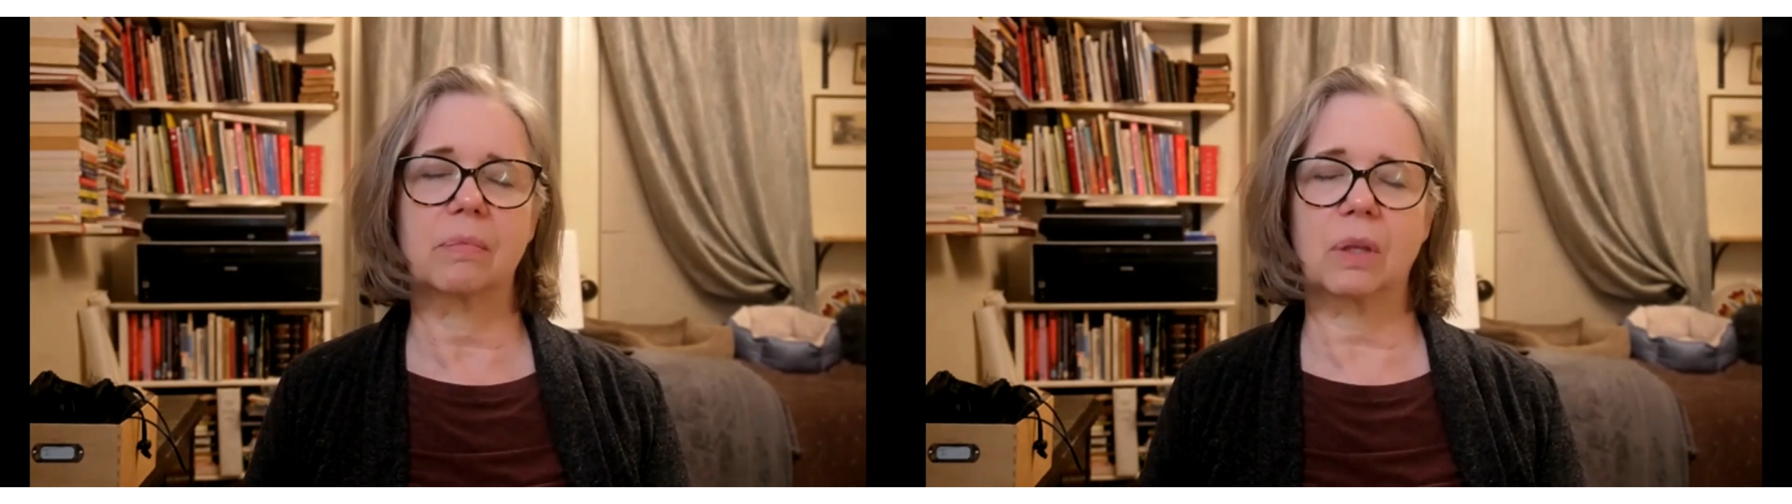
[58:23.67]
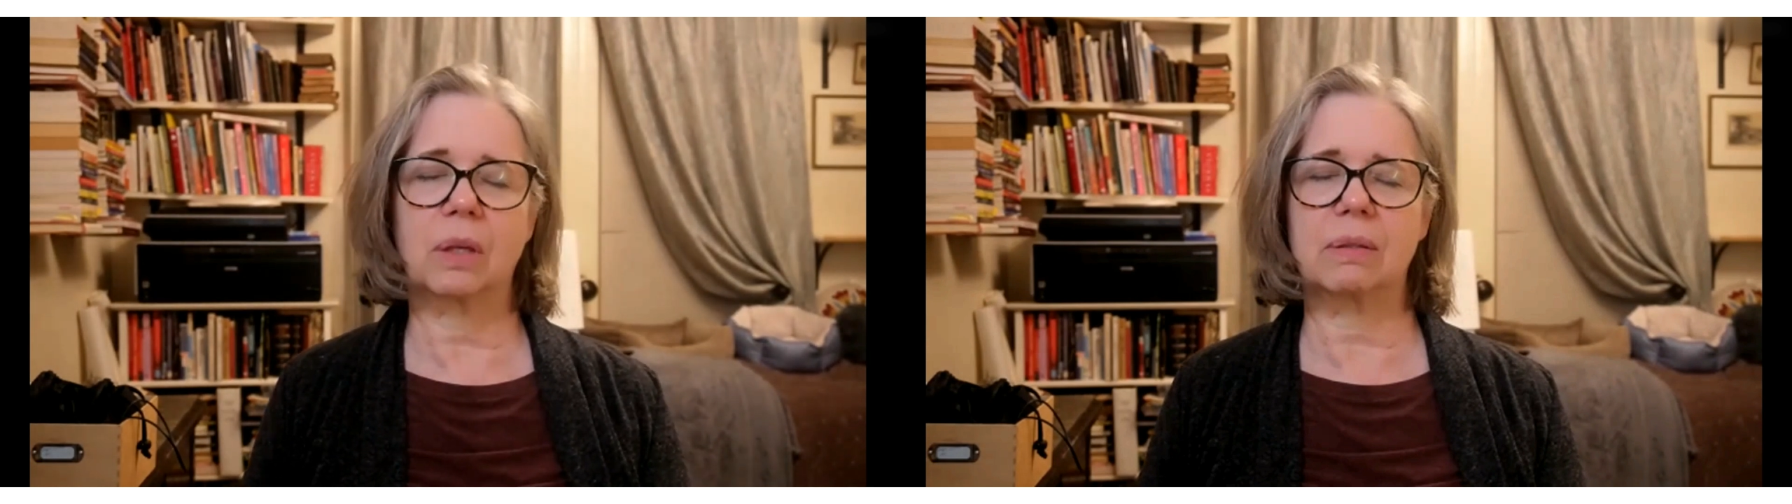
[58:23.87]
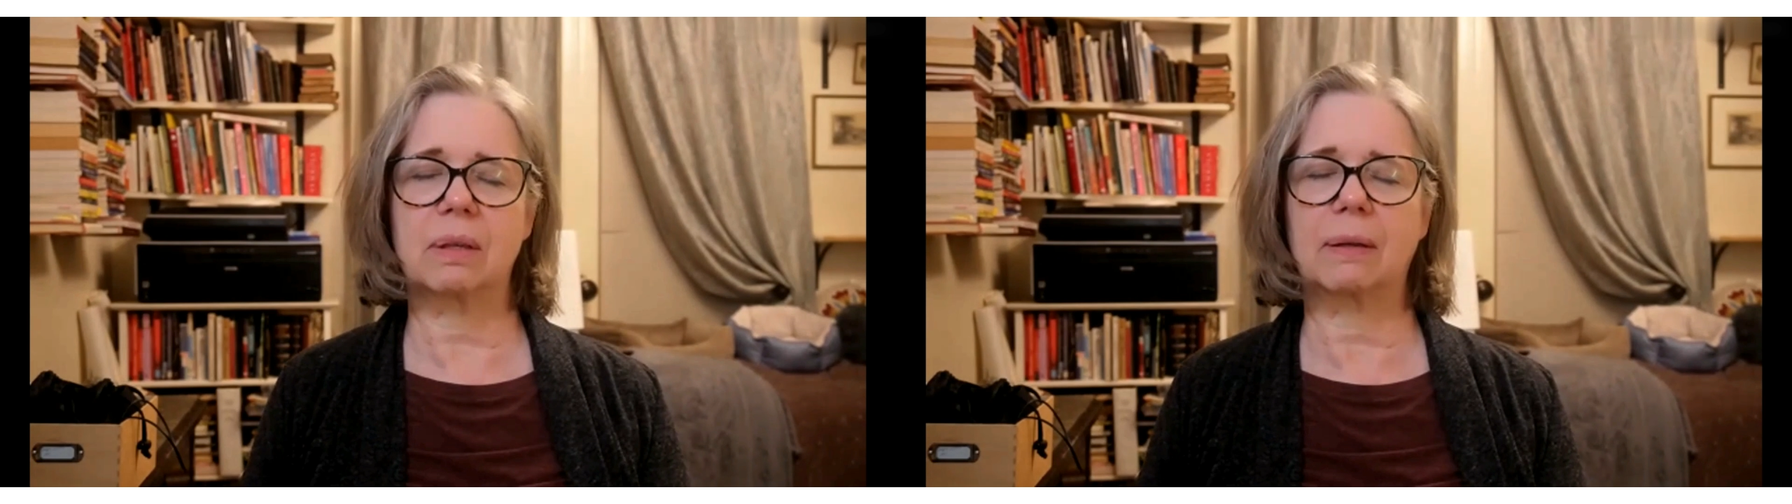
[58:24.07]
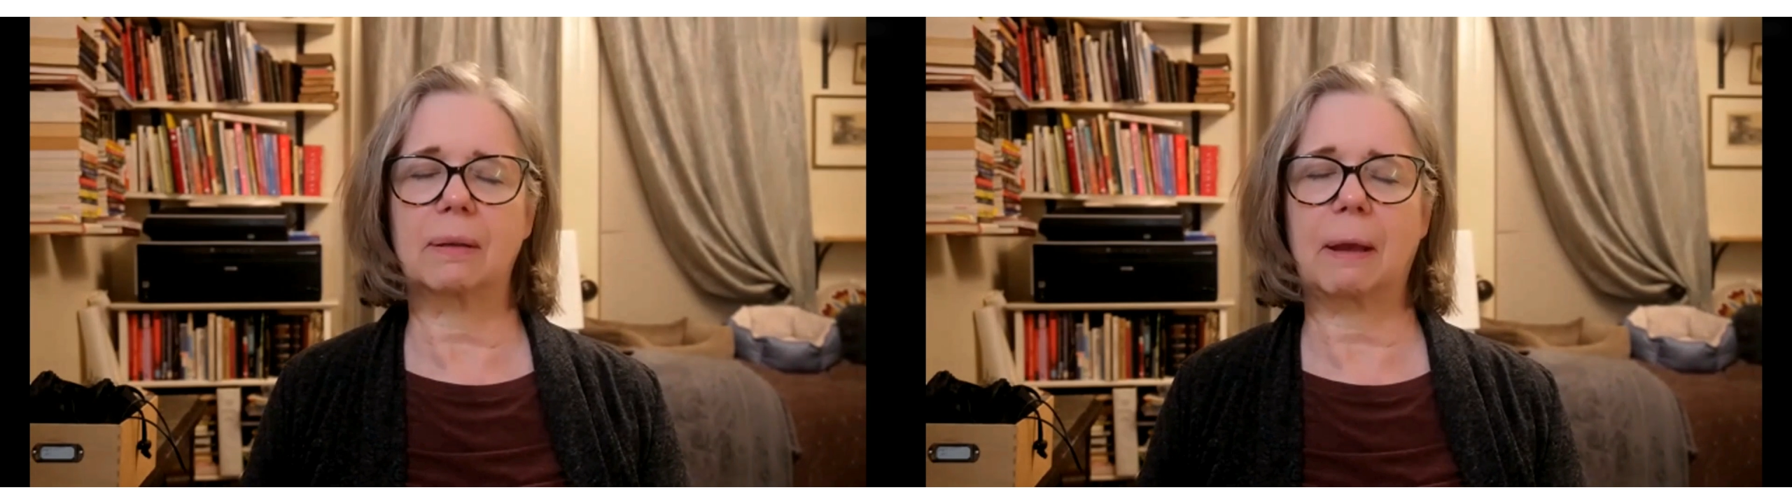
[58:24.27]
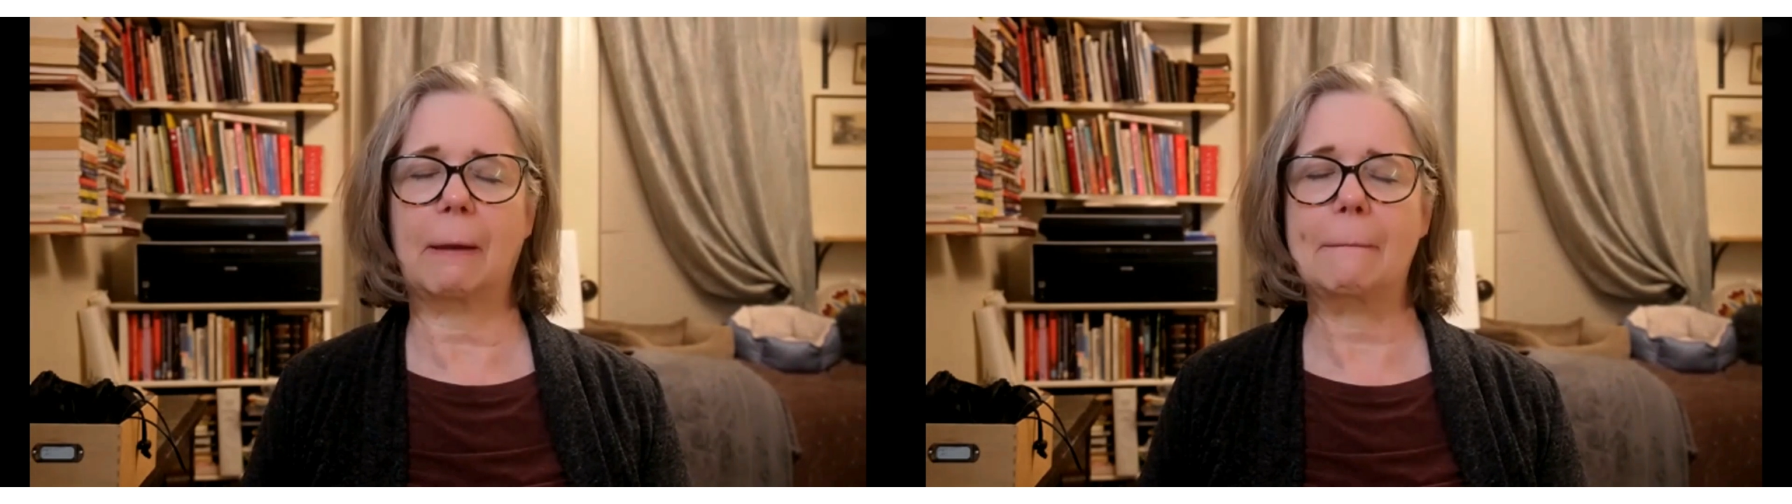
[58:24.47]
things like
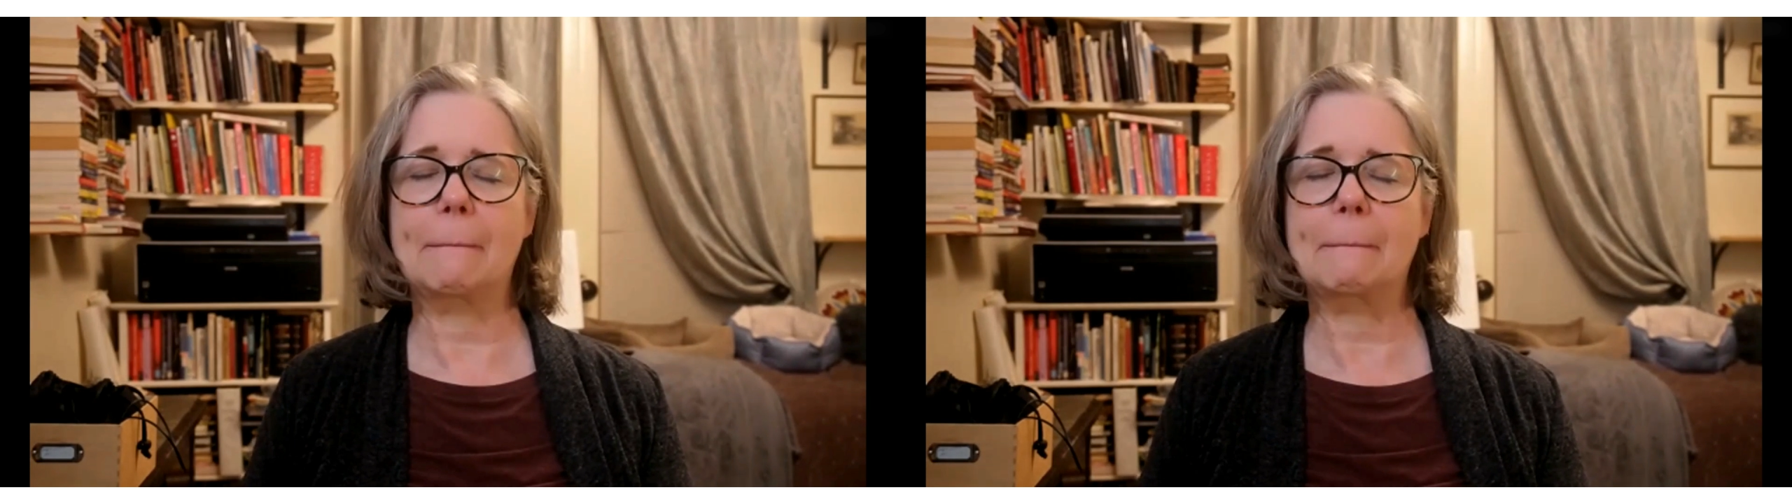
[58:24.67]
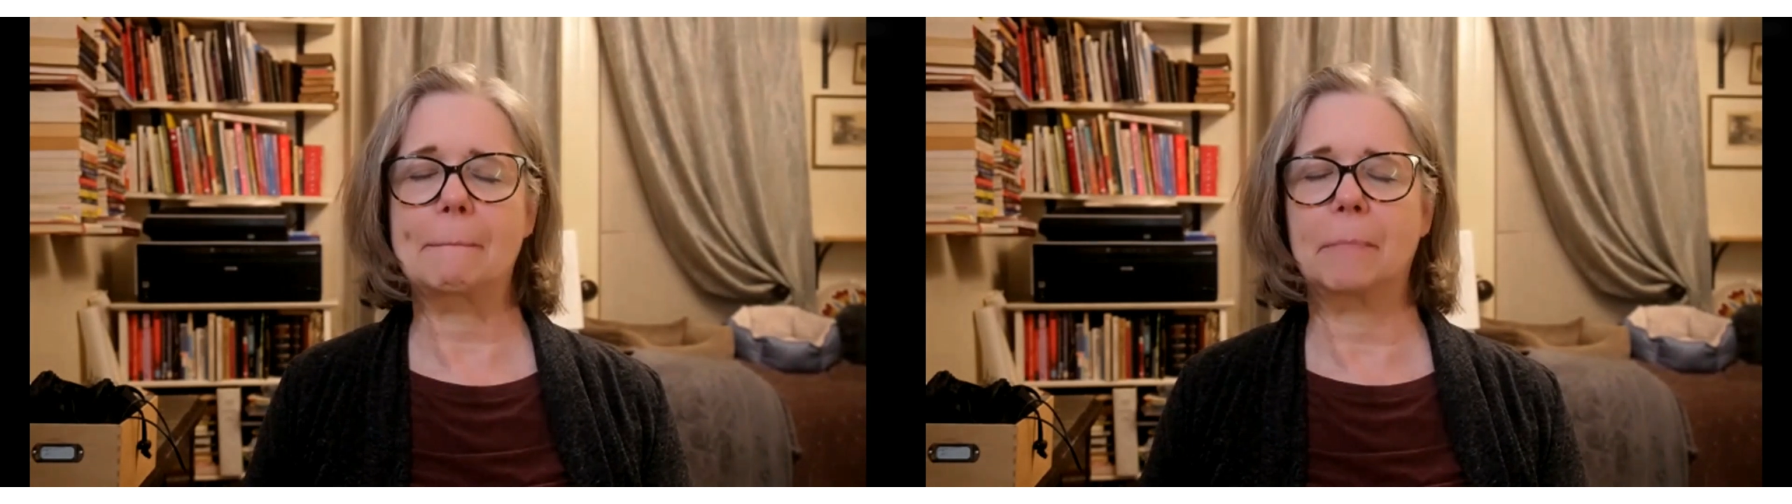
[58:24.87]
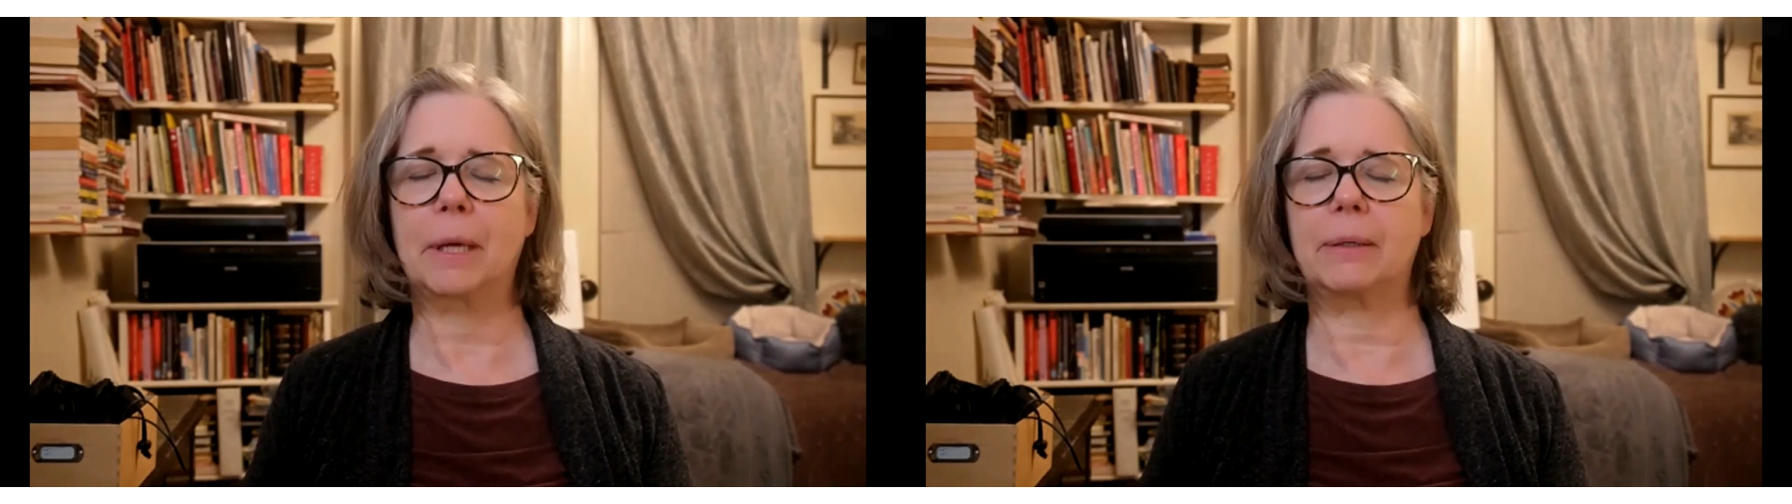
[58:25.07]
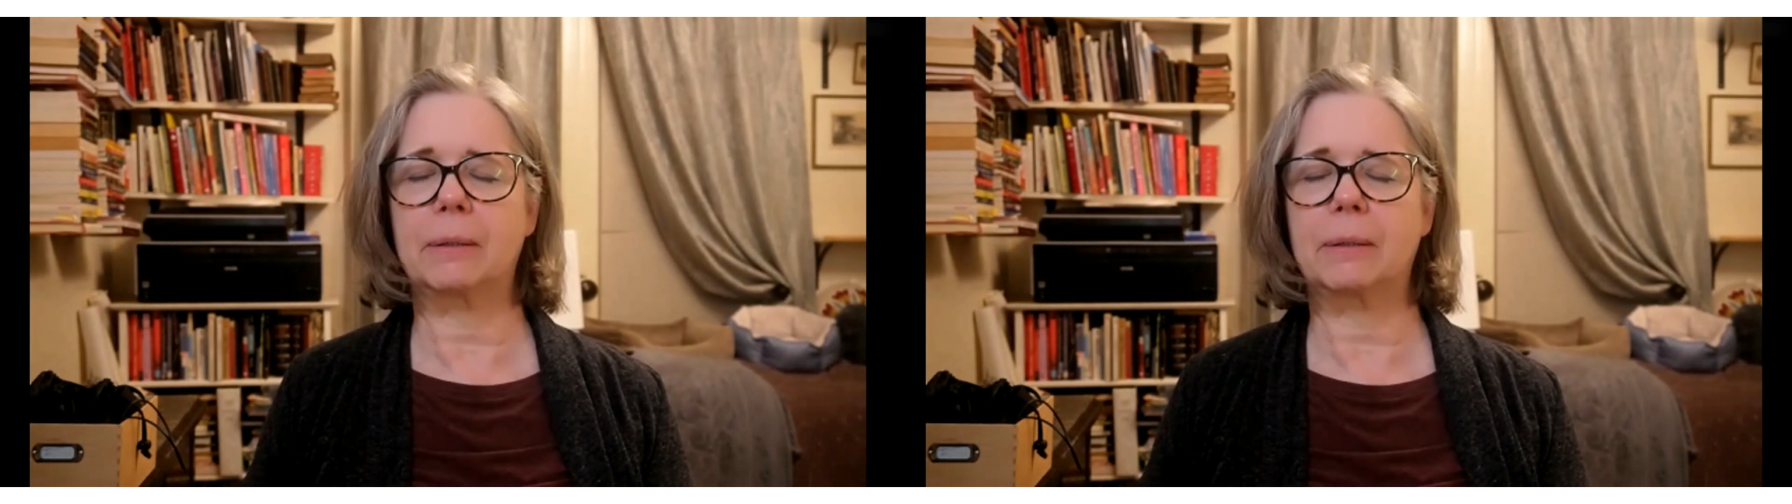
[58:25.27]
that, better.